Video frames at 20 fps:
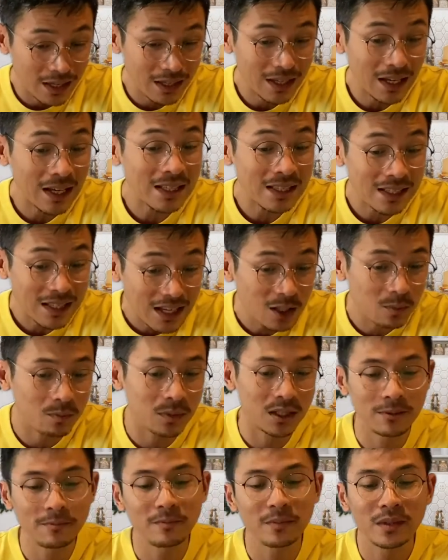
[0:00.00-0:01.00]

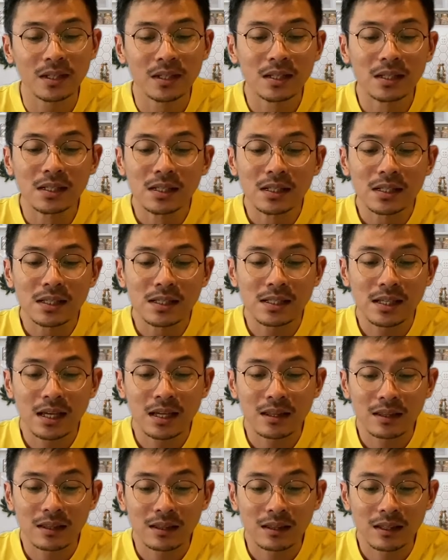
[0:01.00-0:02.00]
assessment
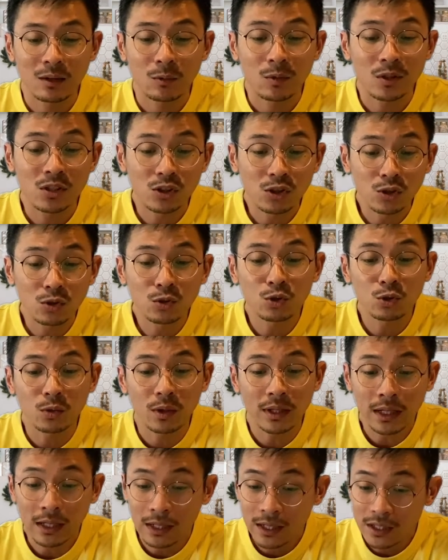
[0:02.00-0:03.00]
said it was due to
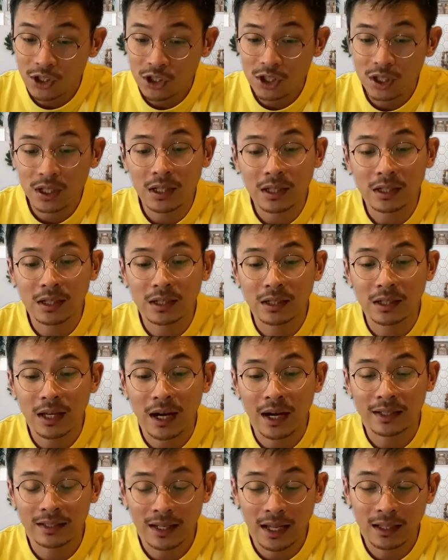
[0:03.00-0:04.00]
a glitch in
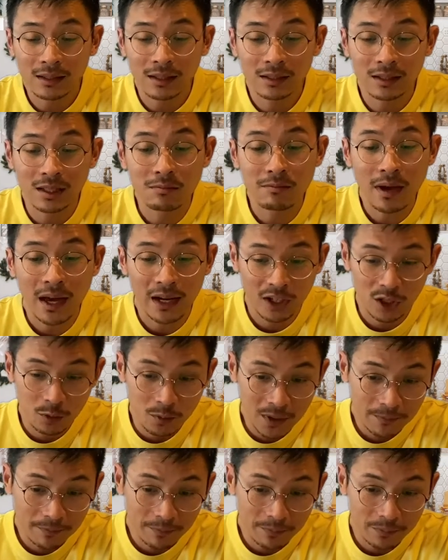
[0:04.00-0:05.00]
identity
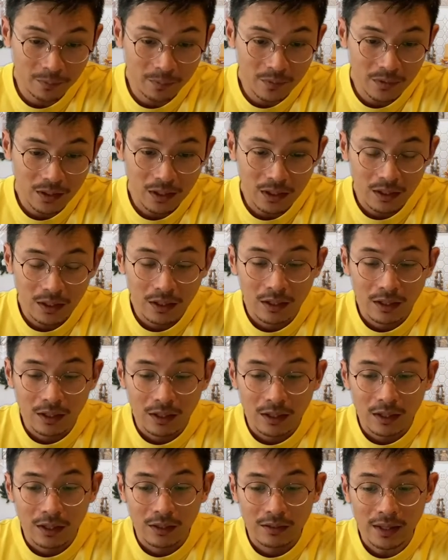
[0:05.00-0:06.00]
management.
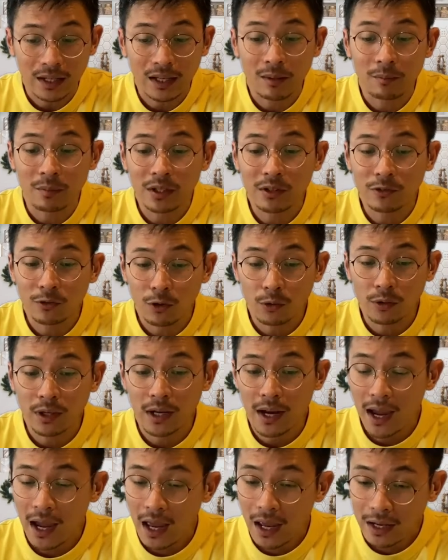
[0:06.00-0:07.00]
That company
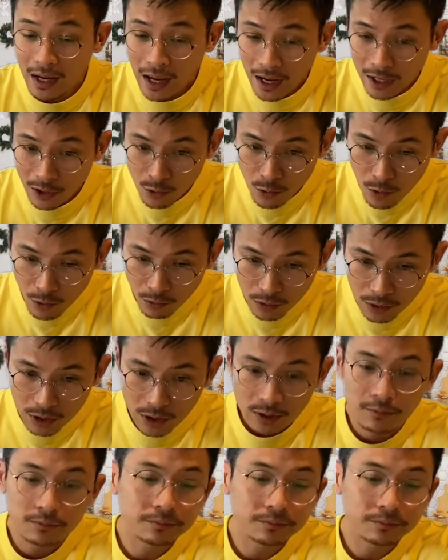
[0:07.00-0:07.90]
wrote, and I quote,